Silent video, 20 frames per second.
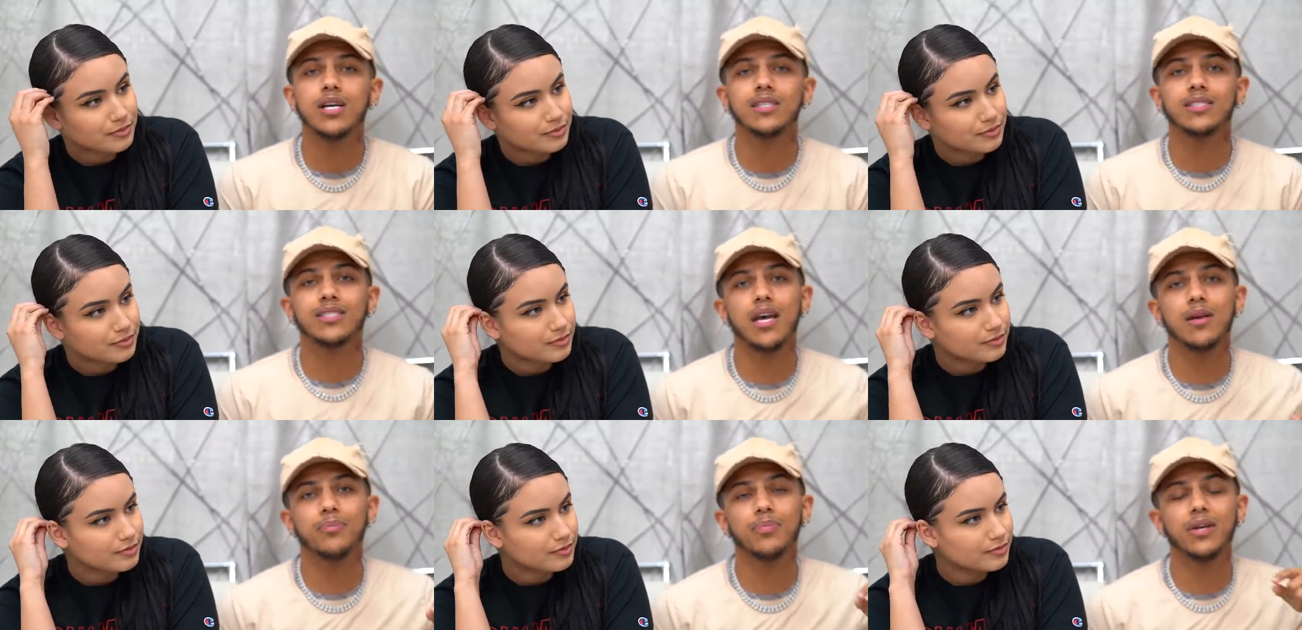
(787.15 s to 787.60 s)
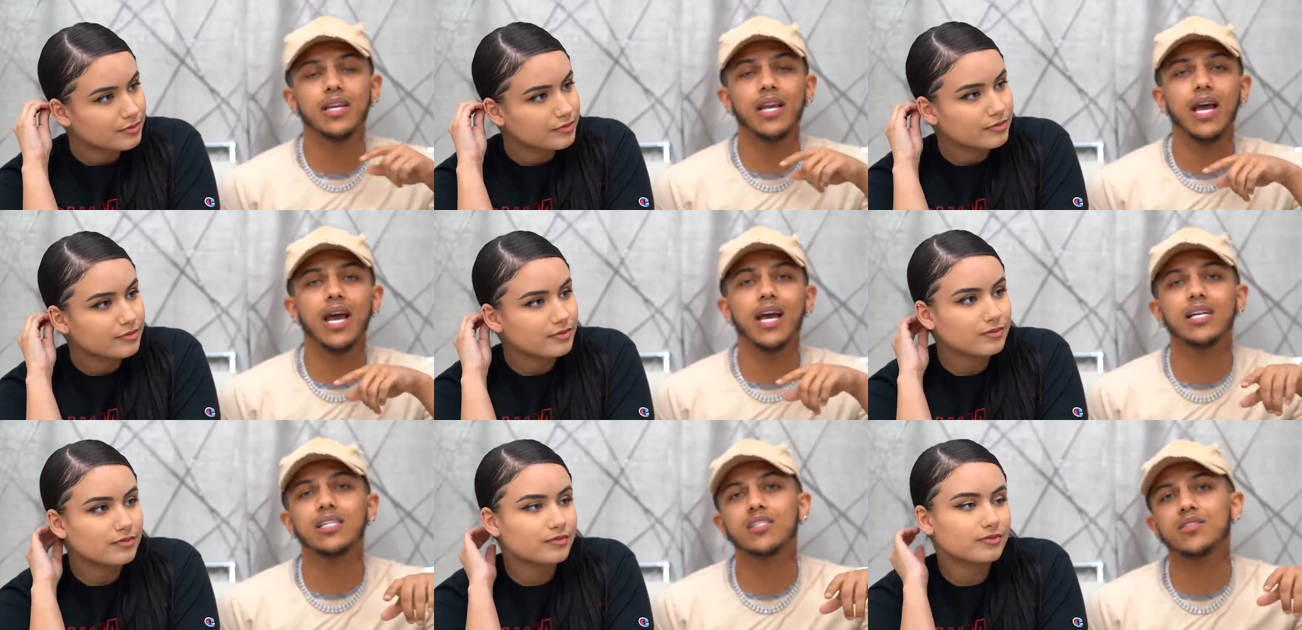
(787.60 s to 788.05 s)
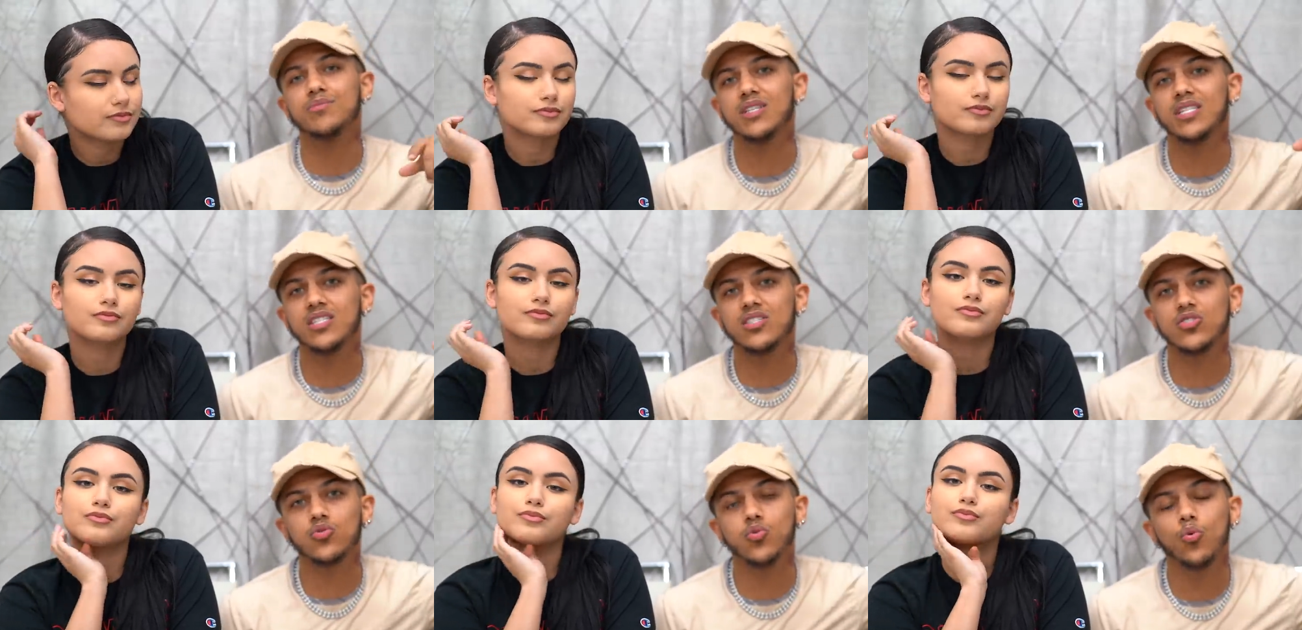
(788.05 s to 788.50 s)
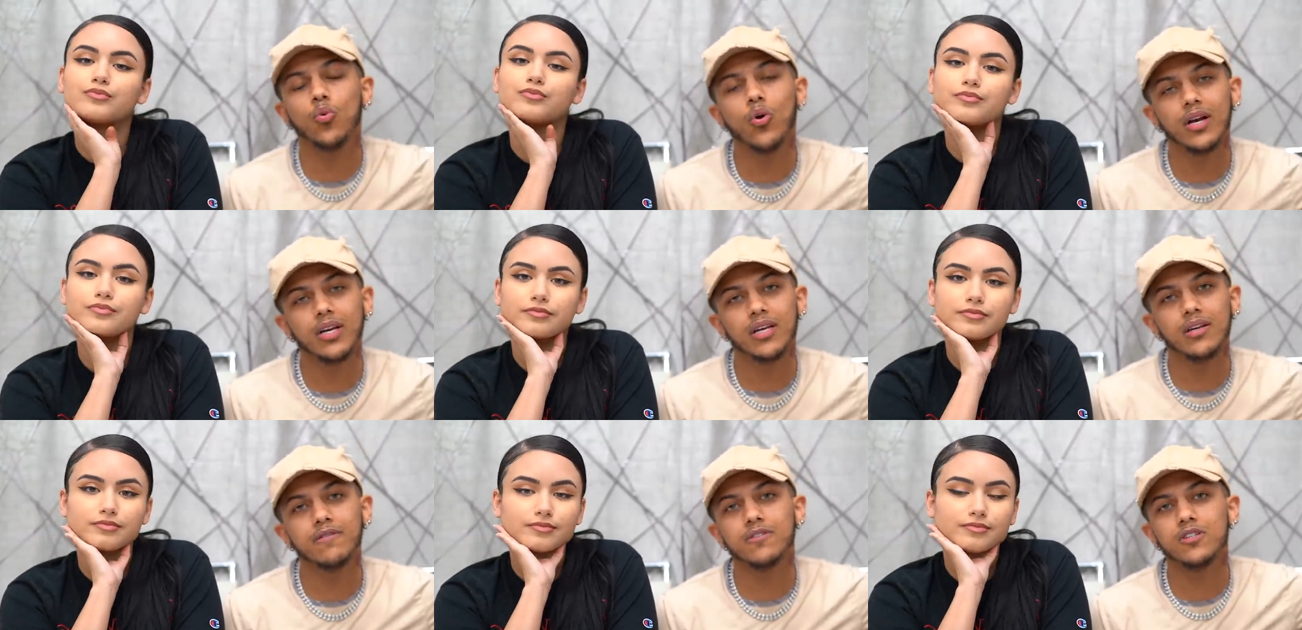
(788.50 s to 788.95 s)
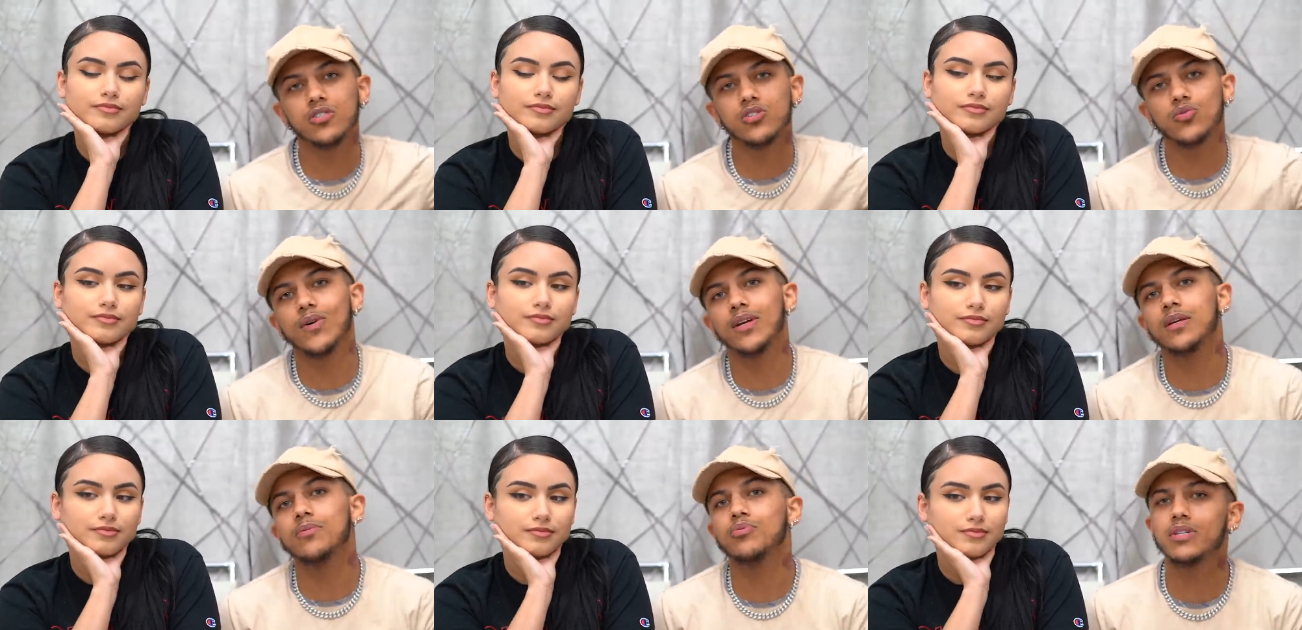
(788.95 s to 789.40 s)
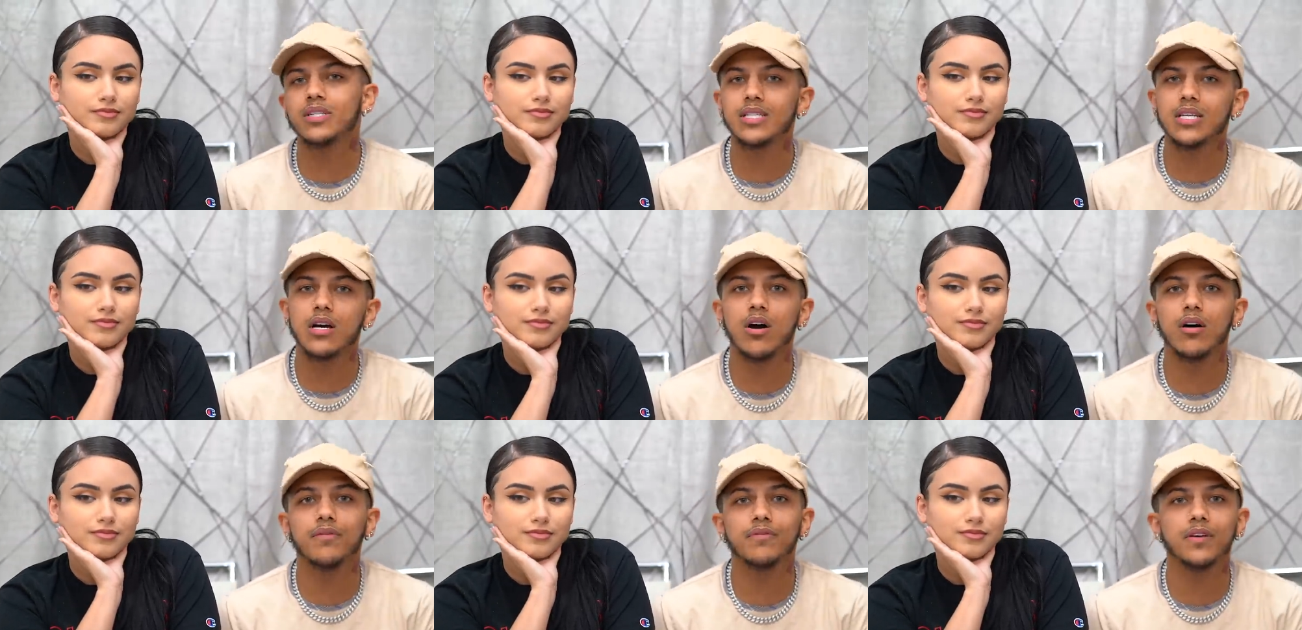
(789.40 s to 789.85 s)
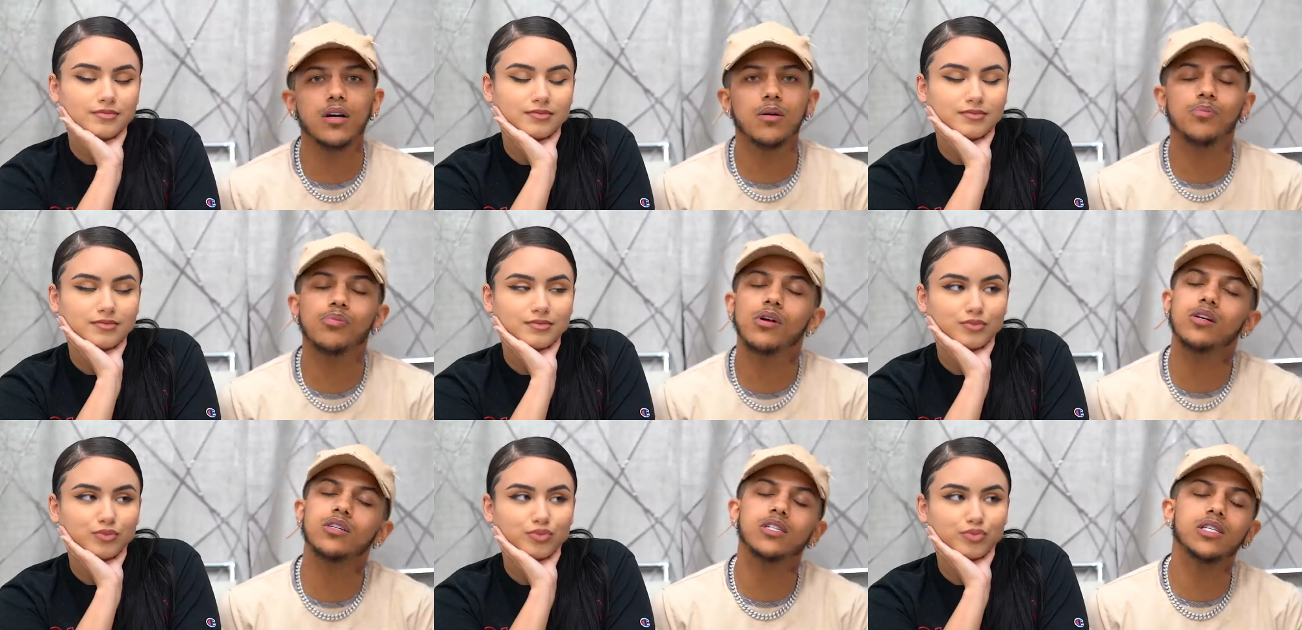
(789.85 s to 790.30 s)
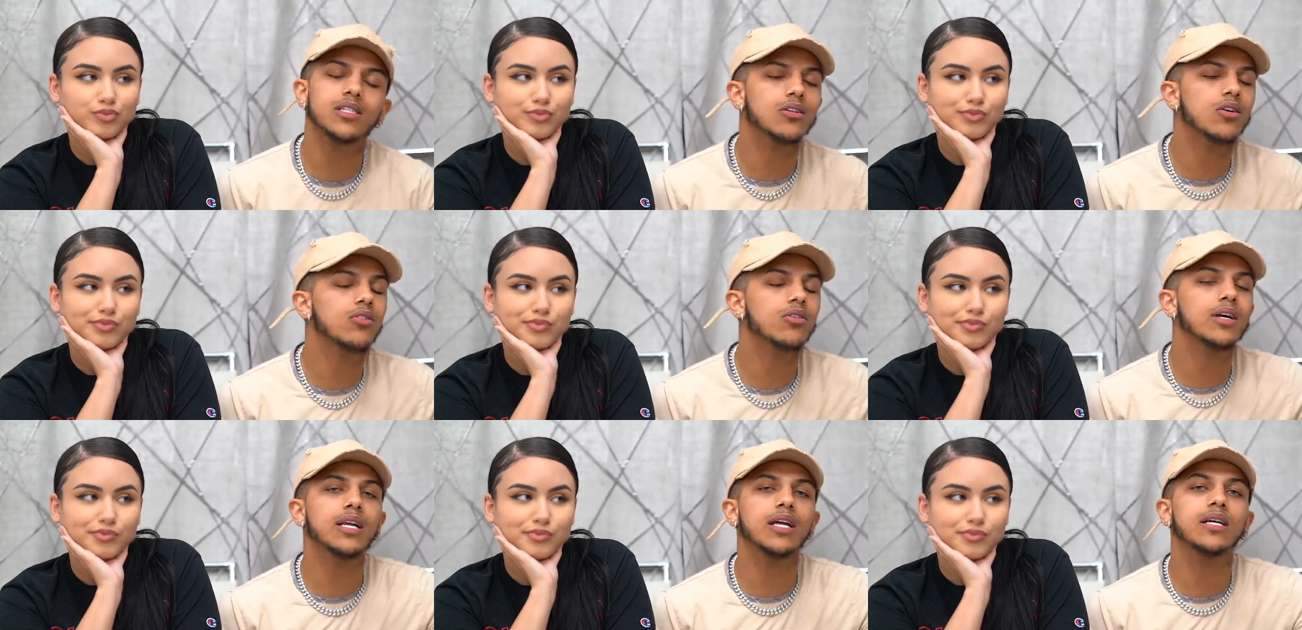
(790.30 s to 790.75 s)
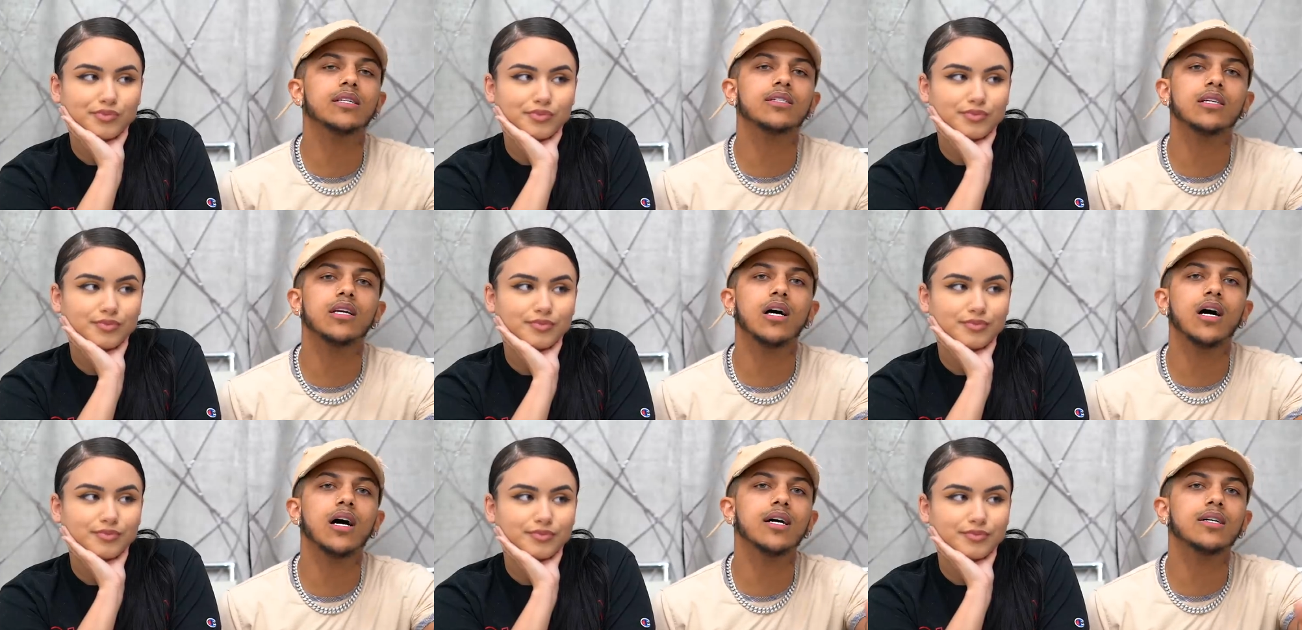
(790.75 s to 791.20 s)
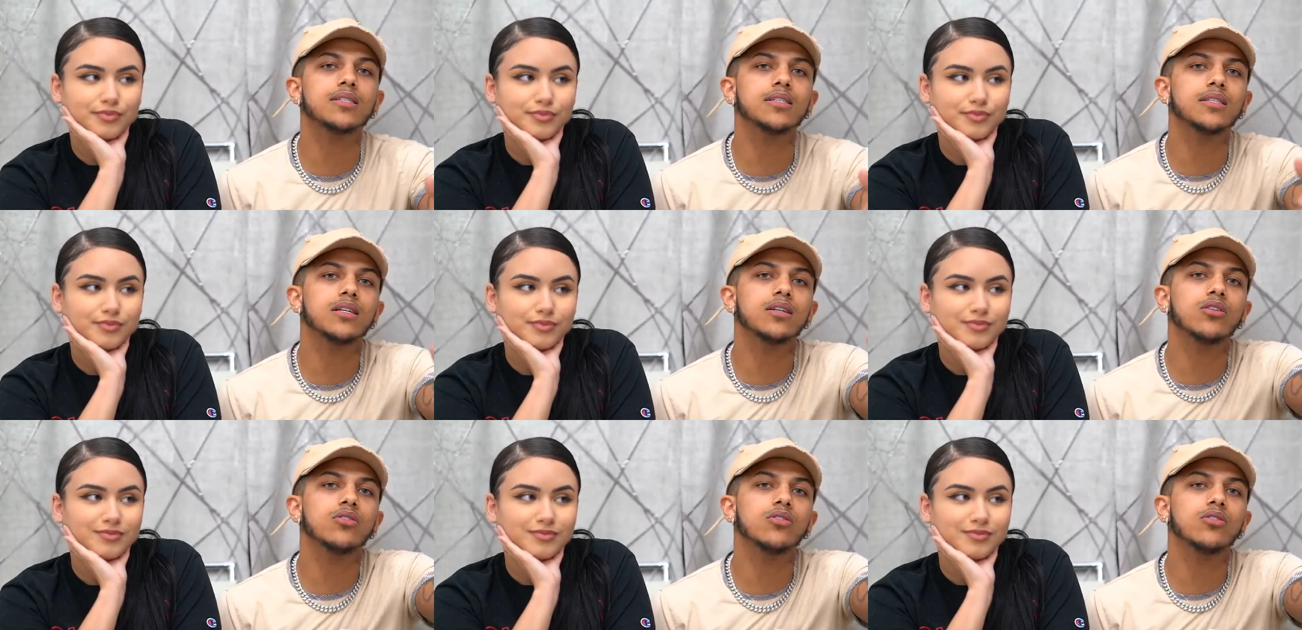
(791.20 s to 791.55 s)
Speaker 1: Type in Xmas20 for 20% off your purchase. Go get that to your auntie.